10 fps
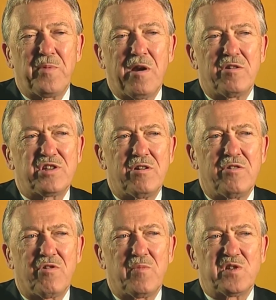parents are
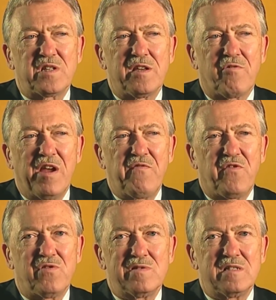enormously
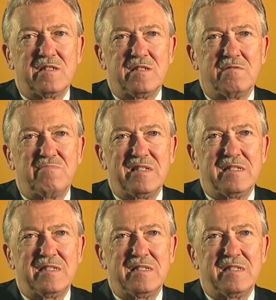grateful. Um,